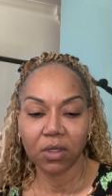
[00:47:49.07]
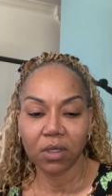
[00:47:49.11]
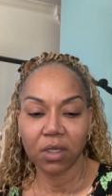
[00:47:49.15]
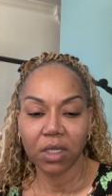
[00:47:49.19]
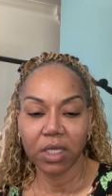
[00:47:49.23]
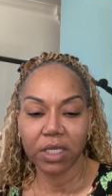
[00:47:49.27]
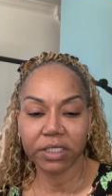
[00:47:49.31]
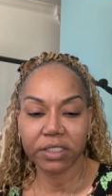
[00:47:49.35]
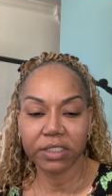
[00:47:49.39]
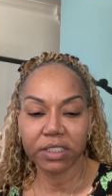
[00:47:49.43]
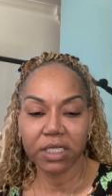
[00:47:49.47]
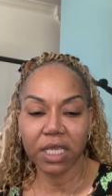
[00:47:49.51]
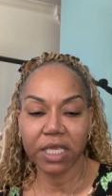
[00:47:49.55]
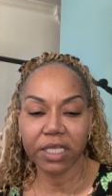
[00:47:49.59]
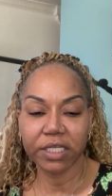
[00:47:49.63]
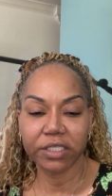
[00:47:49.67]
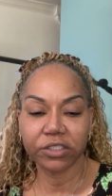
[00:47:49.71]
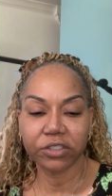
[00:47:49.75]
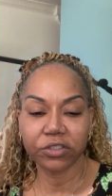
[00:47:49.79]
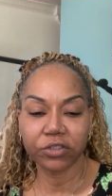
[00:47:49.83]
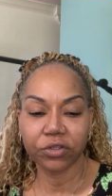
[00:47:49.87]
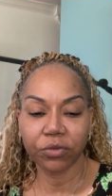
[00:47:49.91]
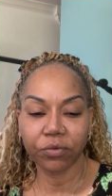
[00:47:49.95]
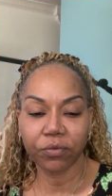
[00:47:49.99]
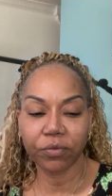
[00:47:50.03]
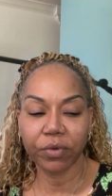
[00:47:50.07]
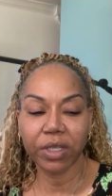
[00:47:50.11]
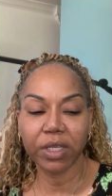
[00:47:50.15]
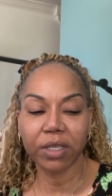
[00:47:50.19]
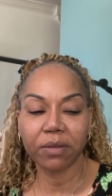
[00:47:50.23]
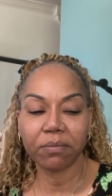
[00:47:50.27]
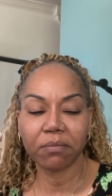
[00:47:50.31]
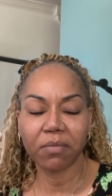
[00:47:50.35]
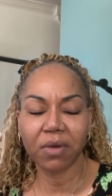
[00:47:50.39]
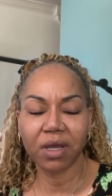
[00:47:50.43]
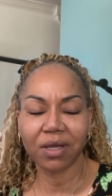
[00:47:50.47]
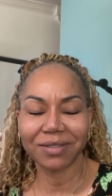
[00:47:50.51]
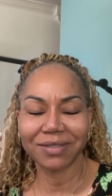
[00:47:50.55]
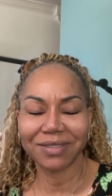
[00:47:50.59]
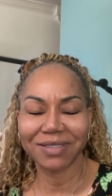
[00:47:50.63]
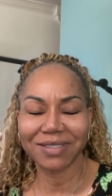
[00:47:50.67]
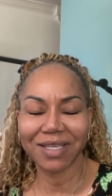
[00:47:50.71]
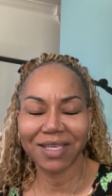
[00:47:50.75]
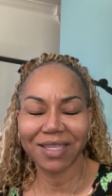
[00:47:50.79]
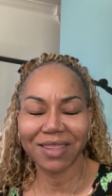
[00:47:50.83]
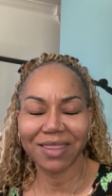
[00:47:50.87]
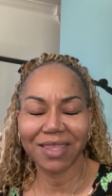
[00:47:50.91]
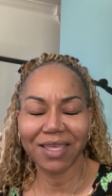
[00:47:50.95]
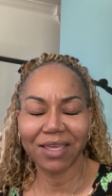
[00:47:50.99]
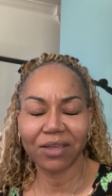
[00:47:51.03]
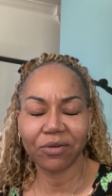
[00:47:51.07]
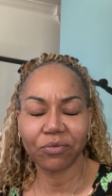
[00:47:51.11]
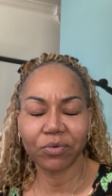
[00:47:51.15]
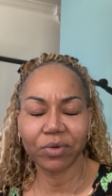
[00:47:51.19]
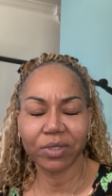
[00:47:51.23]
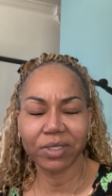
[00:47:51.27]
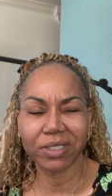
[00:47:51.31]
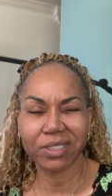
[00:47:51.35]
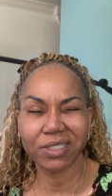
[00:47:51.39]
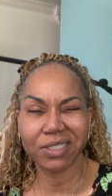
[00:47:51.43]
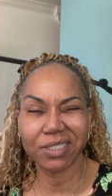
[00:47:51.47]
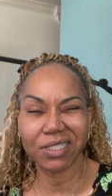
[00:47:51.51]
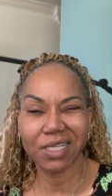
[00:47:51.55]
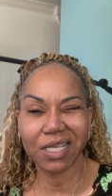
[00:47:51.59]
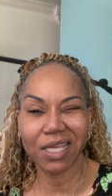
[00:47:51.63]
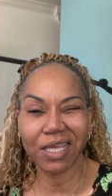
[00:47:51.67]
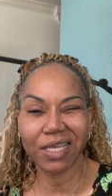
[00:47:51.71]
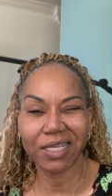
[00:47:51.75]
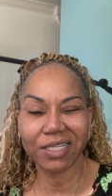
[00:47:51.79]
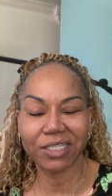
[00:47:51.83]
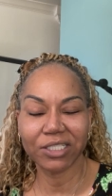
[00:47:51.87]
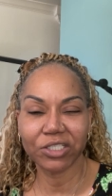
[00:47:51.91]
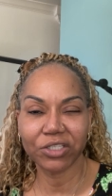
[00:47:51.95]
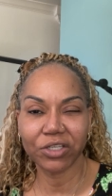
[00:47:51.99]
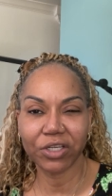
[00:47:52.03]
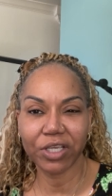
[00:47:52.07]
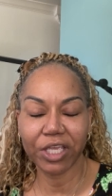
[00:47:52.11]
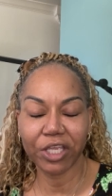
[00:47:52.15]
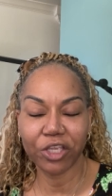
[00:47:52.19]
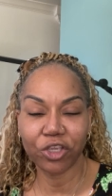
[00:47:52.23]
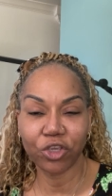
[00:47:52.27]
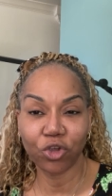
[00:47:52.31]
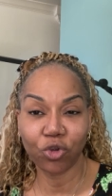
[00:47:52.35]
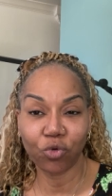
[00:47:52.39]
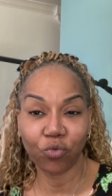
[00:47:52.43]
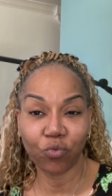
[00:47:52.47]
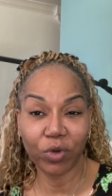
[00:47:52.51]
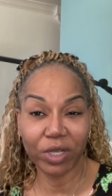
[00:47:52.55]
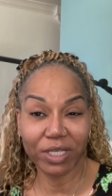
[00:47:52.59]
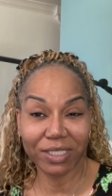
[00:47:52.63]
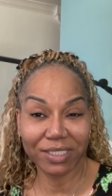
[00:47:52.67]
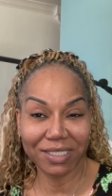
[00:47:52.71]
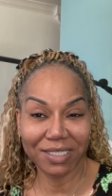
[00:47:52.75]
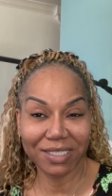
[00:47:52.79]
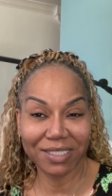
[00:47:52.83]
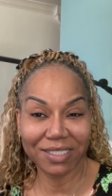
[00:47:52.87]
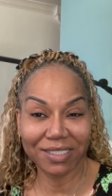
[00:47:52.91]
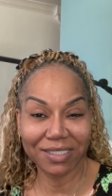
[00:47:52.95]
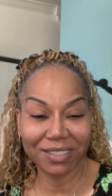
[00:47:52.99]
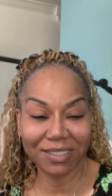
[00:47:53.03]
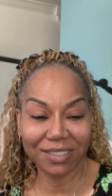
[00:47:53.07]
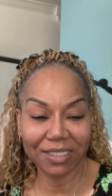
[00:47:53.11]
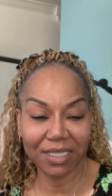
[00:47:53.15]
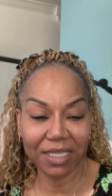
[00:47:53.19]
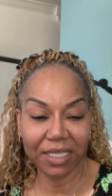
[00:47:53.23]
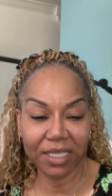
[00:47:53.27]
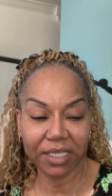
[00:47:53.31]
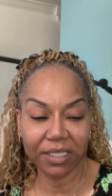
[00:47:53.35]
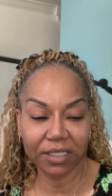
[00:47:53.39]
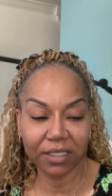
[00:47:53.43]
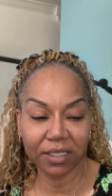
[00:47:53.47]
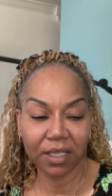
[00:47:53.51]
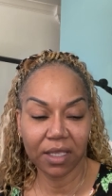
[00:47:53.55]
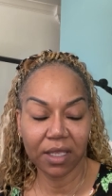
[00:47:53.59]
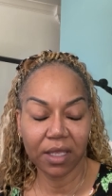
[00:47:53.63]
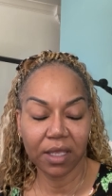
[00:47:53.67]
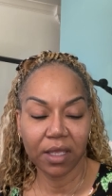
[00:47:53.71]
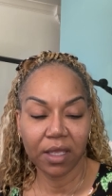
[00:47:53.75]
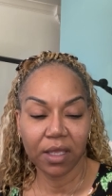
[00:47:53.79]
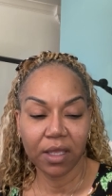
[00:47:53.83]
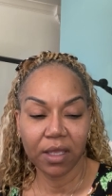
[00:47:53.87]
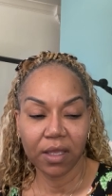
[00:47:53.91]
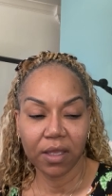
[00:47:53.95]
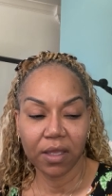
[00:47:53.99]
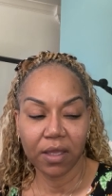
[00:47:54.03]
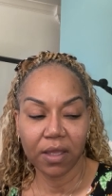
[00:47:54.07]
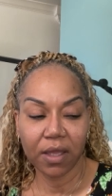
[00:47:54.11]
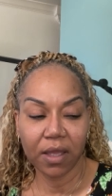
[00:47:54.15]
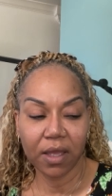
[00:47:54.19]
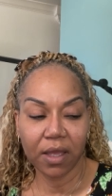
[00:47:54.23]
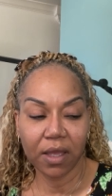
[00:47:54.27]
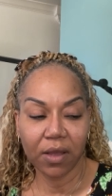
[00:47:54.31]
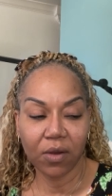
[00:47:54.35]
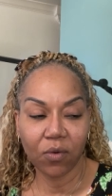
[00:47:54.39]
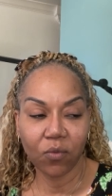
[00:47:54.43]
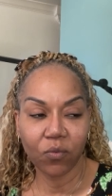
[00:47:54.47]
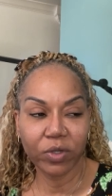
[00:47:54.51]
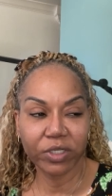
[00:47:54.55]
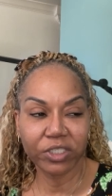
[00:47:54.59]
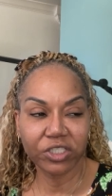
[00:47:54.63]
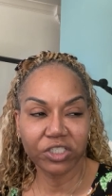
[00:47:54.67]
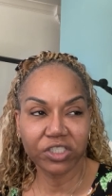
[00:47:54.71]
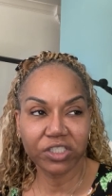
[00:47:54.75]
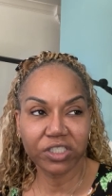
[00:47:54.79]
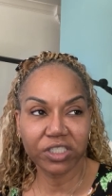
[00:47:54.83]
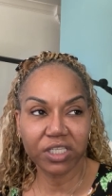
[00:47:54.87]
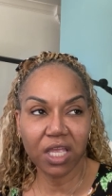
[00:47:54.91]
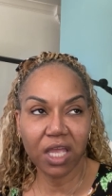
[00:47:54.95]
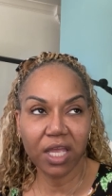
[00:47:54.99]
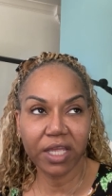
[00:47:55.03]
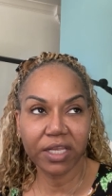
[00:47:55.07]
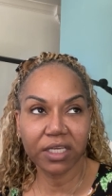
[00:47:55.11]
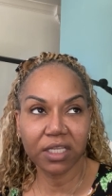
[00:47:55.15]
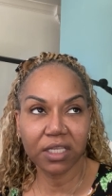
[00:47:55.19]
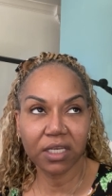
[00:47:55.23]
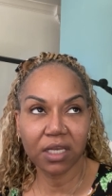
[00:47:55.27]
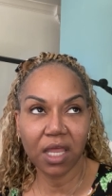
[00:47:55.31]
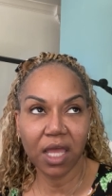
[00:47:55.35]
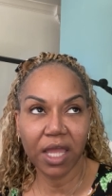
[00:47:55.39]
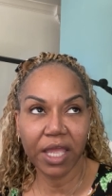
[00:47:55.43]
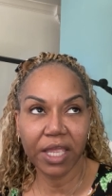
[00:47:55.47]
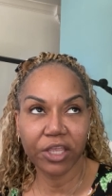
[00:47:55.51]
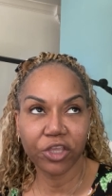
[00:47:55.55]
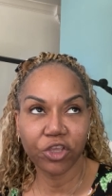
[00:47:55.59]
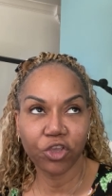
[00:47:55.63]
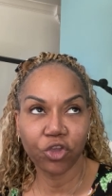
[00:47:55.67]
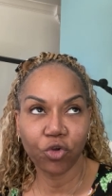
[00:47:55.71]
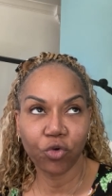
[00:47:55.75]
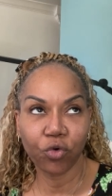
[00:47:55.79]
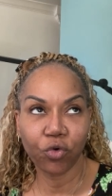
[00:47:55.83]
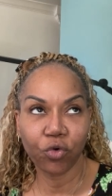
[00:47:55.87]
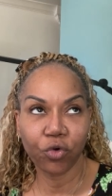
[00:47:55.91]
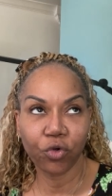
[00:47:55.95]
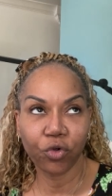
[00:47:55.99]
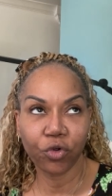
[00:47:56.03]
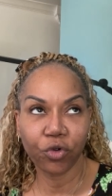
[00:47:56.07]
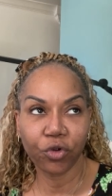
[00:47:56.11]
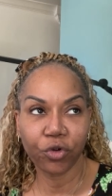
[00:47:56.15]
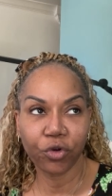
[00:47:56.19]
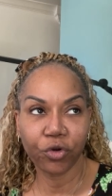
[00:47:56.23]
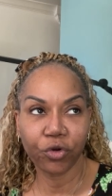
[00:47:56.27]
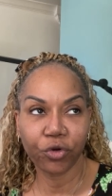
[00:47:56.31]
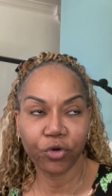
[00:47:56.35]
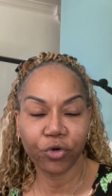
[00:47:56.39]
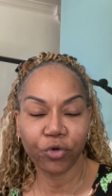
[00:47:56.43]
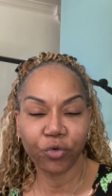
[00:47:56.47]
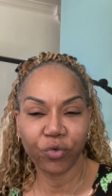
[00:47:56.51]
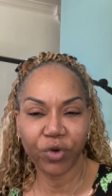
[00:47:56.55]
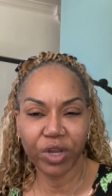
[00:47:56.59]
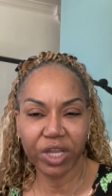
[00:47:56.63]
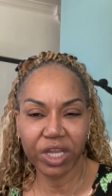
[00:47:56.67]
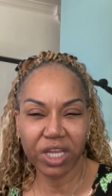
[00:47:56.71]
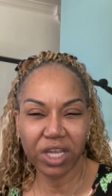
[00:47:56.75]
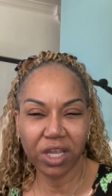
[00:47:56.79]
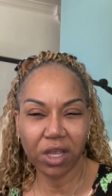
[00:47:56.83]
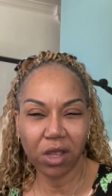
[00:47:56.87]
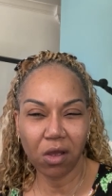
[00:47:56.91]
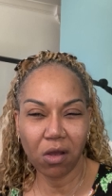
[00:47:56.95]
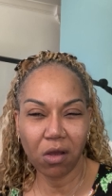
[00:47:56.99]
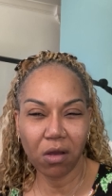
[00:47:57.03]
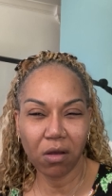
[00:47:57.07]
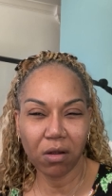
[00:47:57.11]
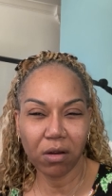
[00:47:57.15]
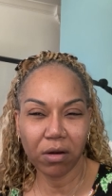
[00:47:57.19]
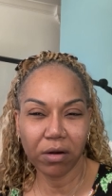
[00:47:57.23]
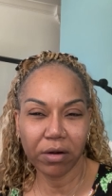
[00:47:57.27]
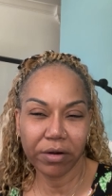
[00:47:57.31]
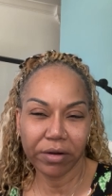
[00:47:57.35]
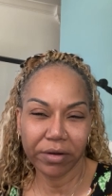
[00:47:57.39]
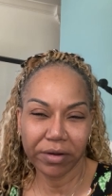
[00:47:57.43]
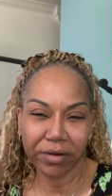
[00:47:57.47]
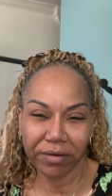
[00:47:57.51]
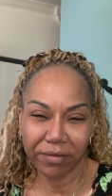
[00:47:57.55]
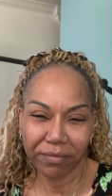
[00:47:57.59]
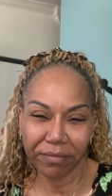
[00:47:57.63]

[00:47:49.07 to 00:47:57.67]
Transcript: It takes 3 months, I think Willie said, to get your residency, which is kind of like your green card.